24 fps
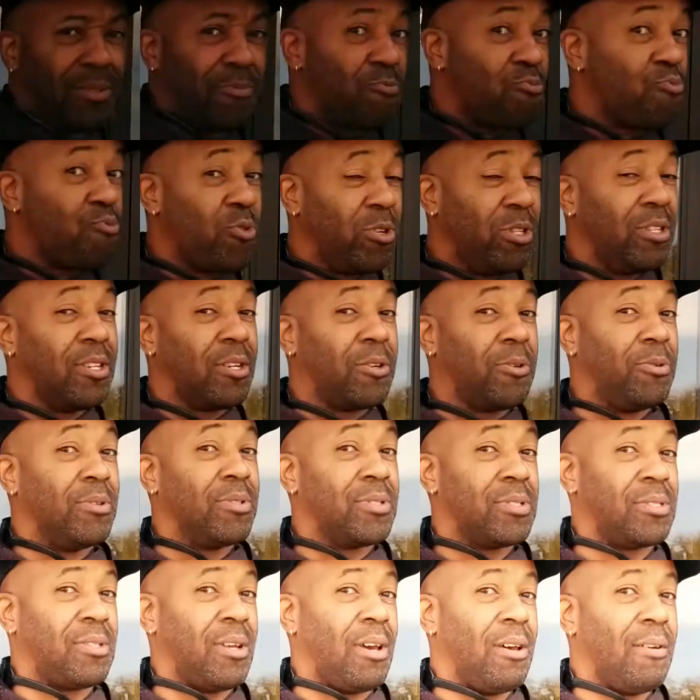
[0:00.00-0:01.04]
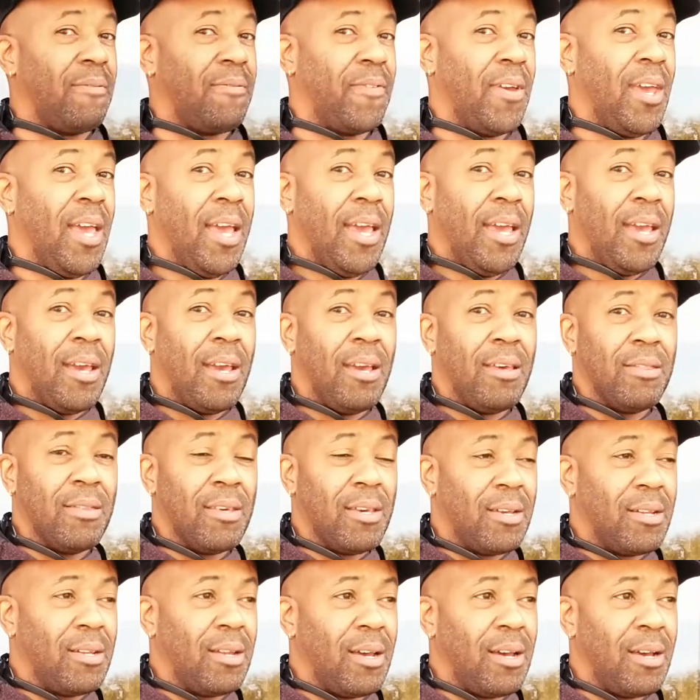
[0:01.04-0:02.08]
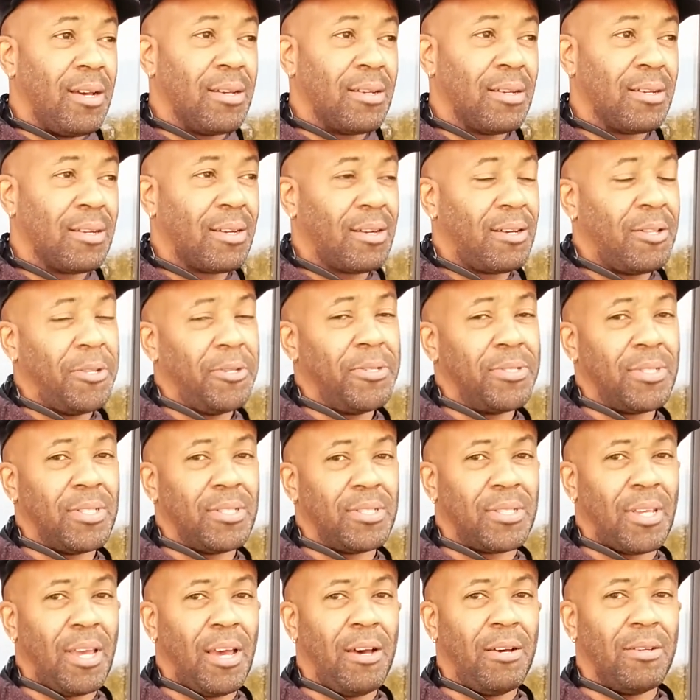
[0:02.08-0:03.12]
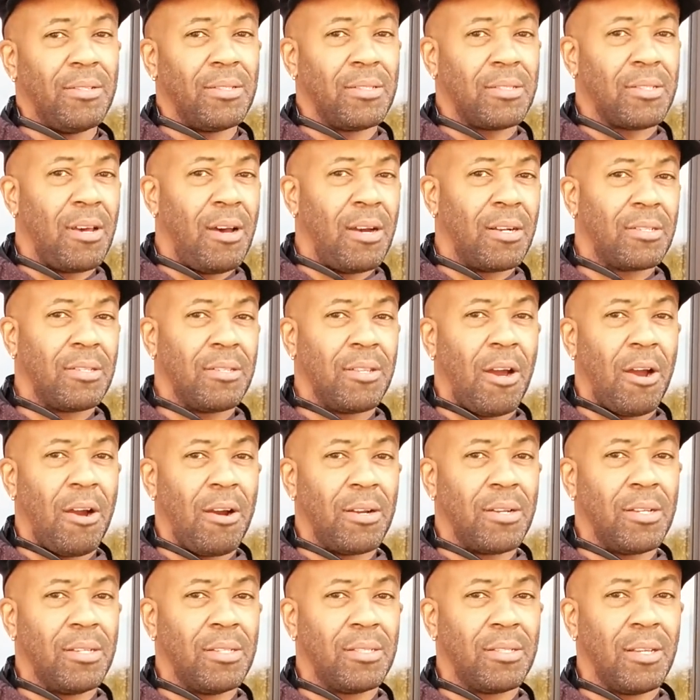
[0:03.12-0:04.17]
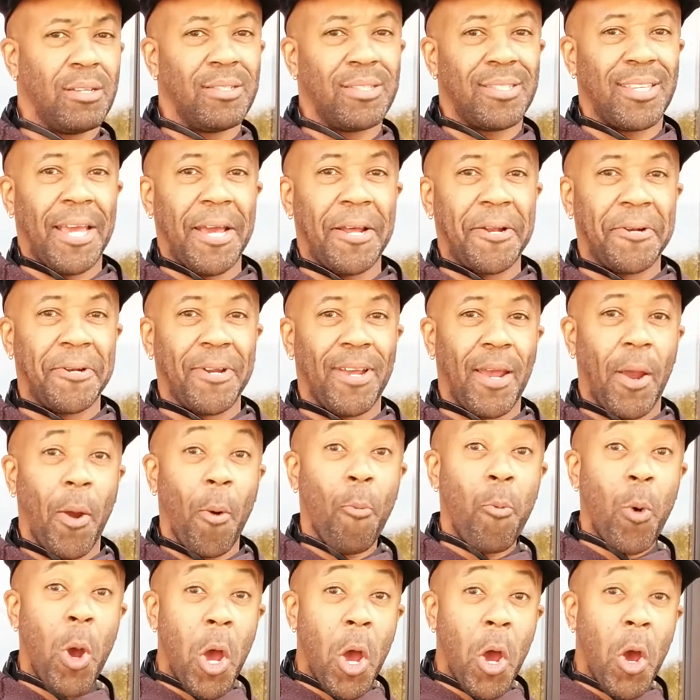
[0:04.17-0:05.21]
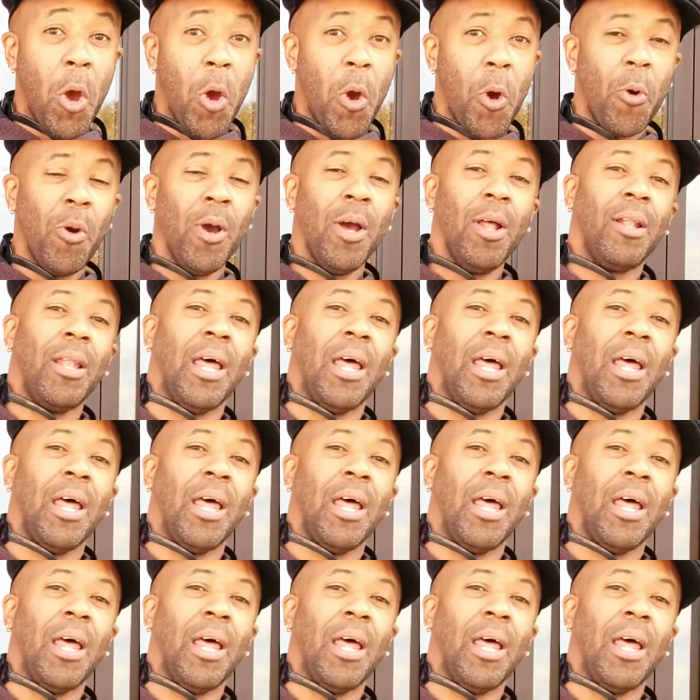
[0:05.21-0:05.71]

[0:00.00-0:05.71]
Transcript: some really cool stuff, and then uh, close this out, talk to the artist on Saturday. Woo!